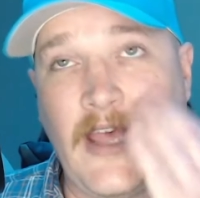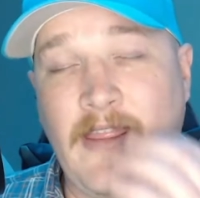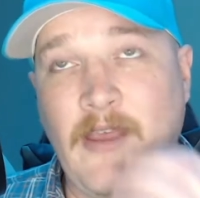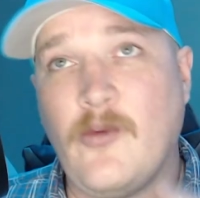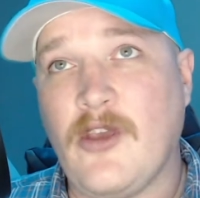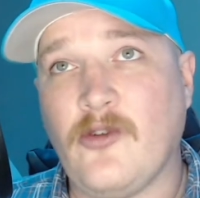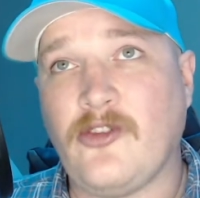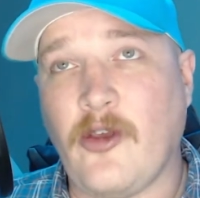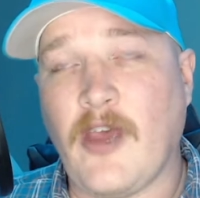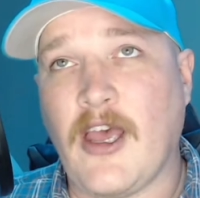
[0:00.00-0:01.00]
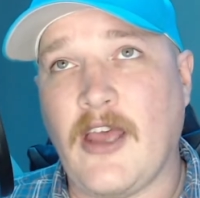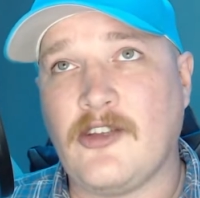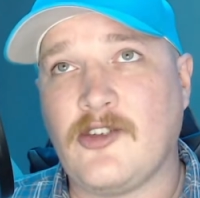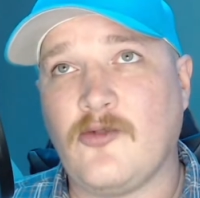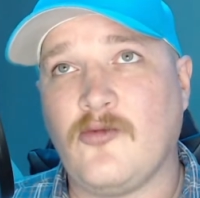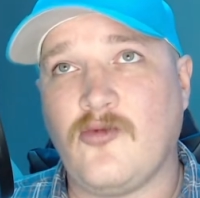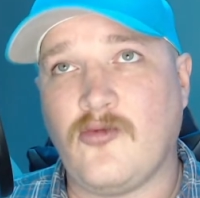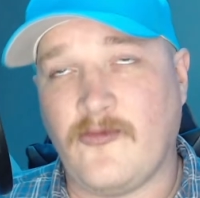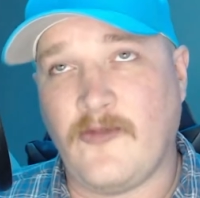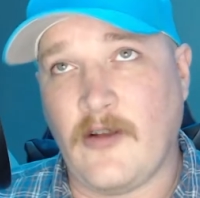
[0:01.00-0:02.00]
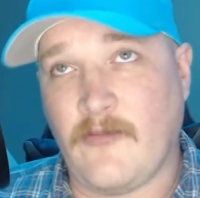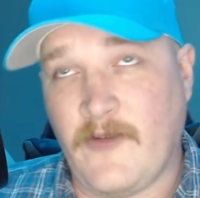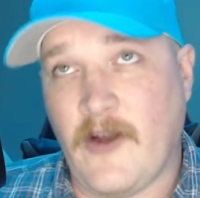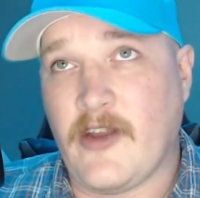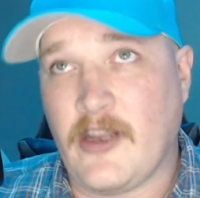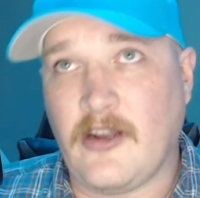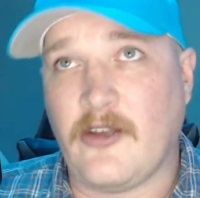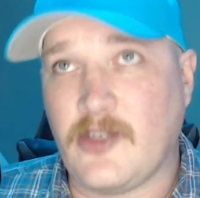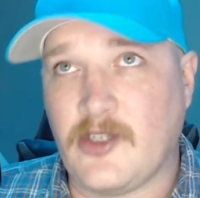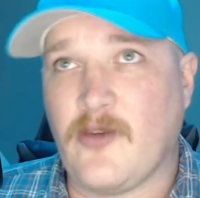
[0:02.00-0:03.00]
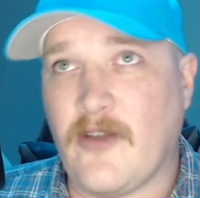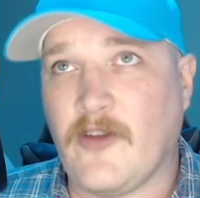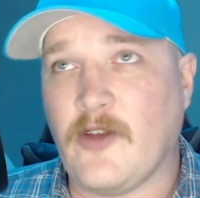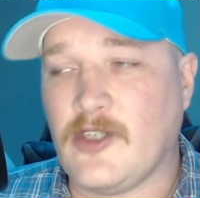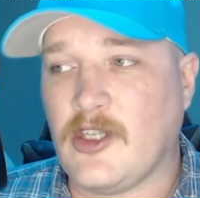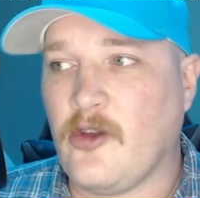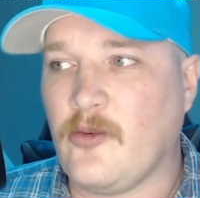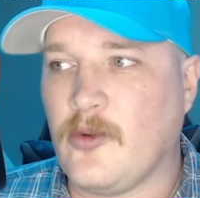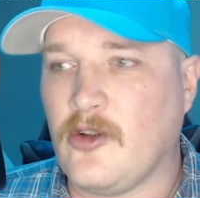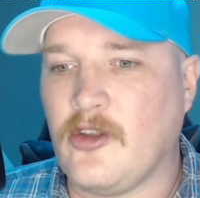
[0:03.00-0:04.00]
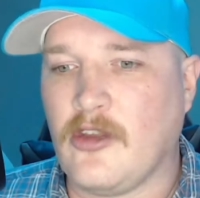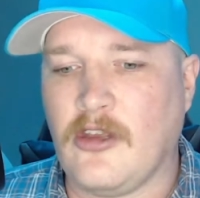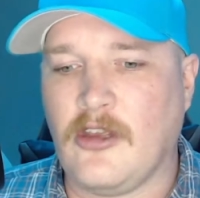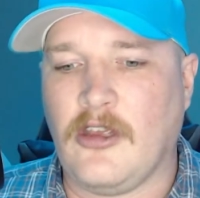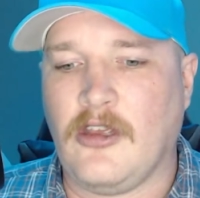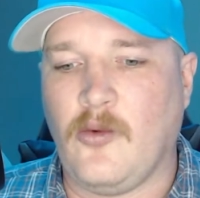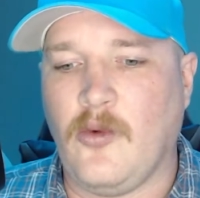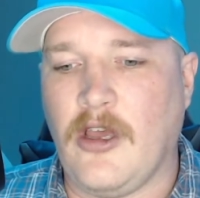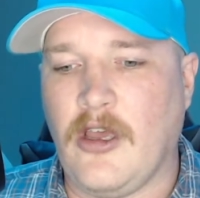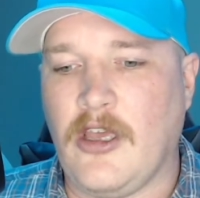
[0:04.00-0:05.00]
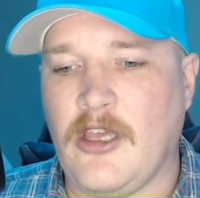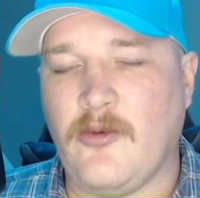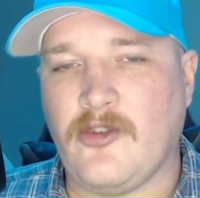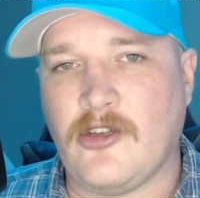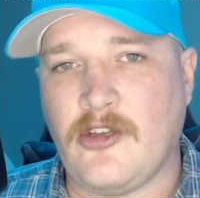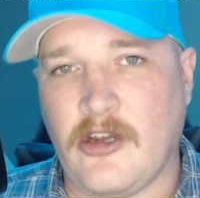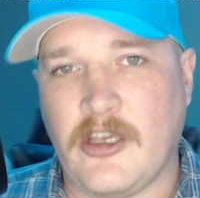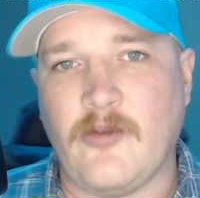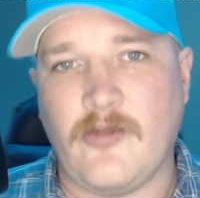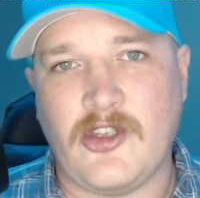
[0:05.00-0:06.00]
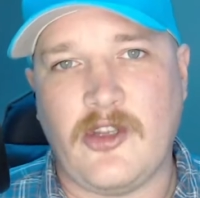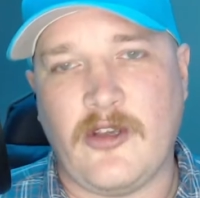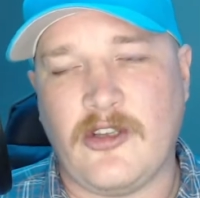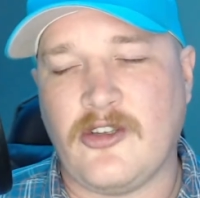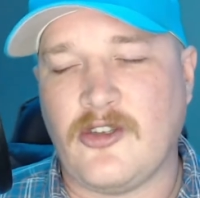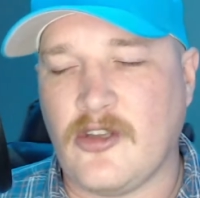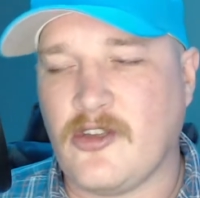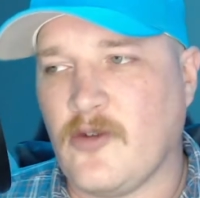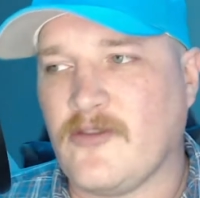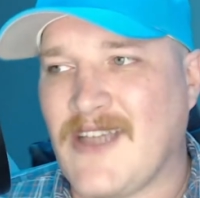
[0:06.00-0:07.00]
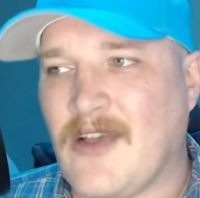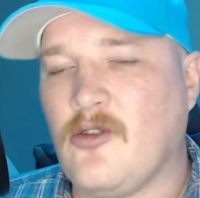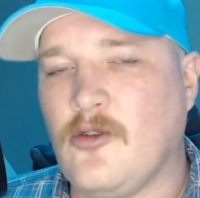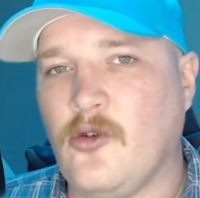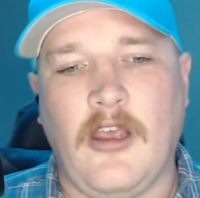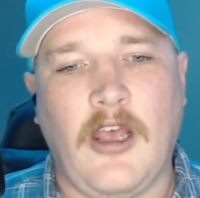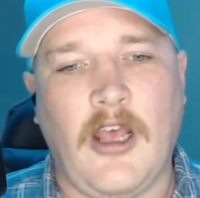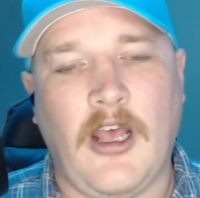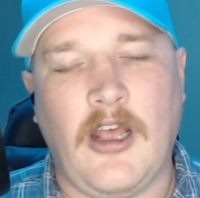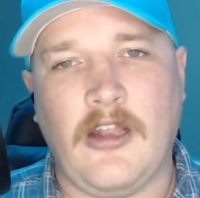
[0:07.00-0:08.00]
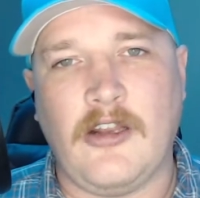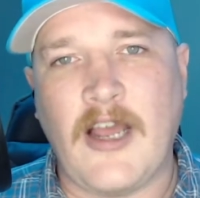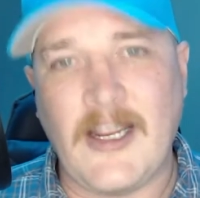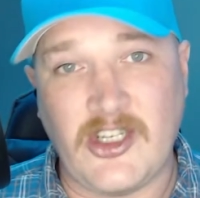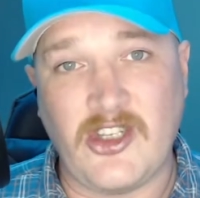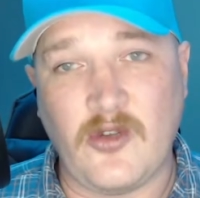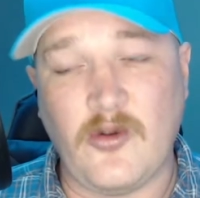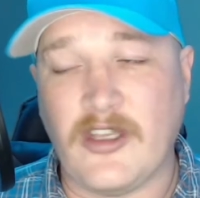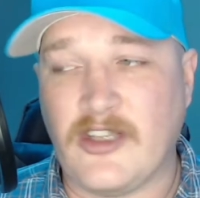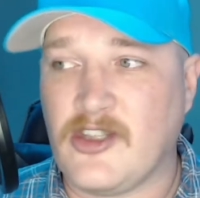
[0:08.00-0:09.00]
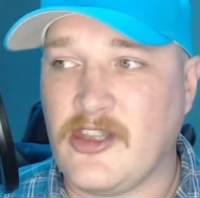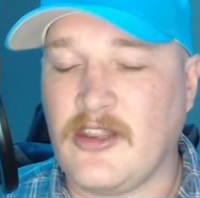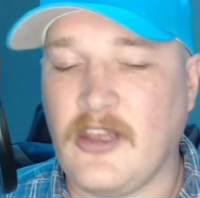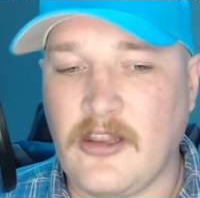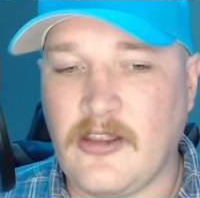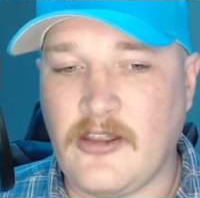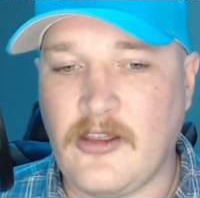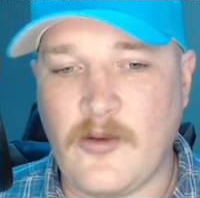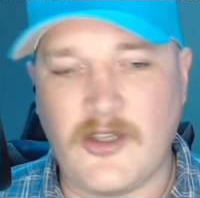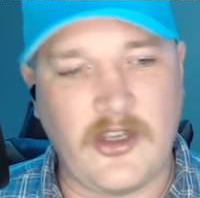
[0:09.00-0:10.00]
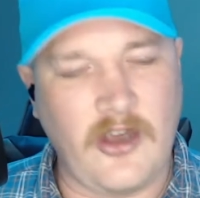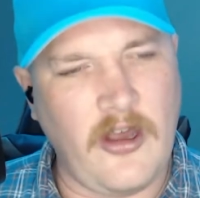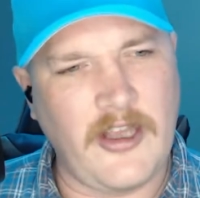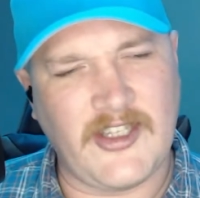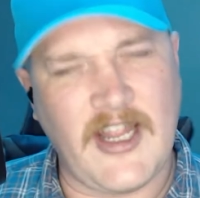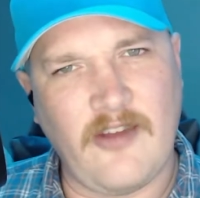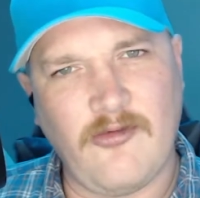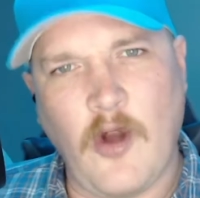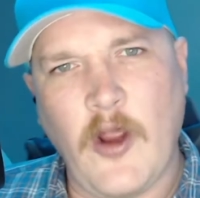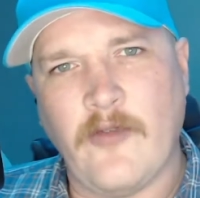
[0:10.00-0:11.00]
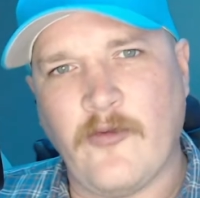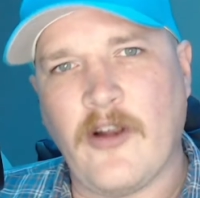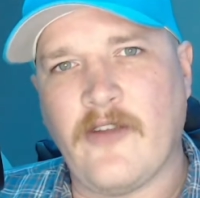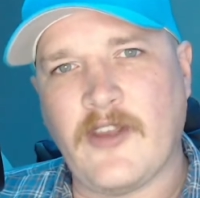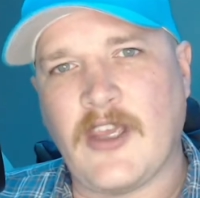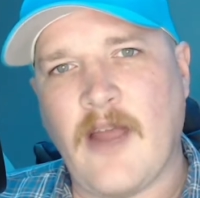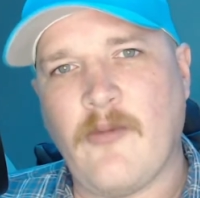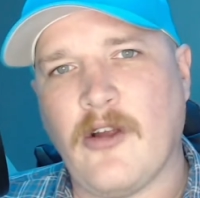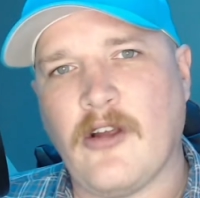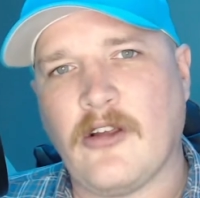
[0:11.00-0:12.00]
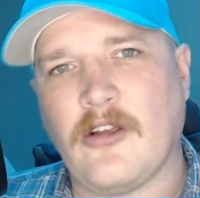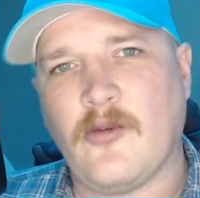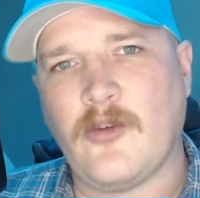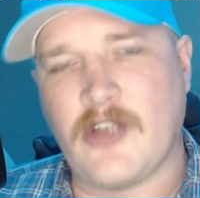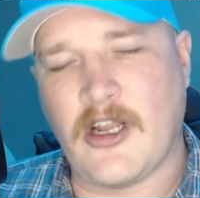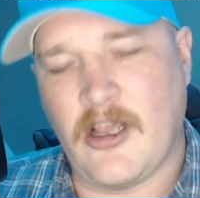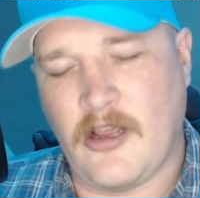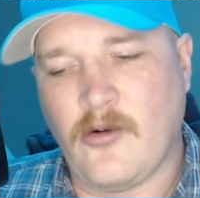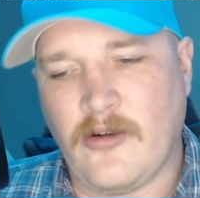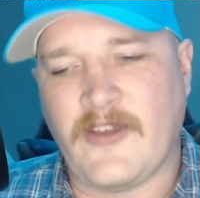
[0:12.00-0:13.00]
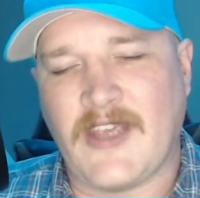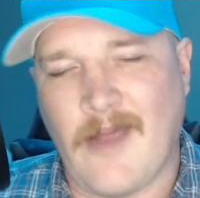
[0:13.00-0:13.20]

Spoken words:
then we also had, very close to when voting opened, where Youngkin was doing a sort of town hall, and I actually saw this, that there was a guy standing right in front of the camera, all of the cameras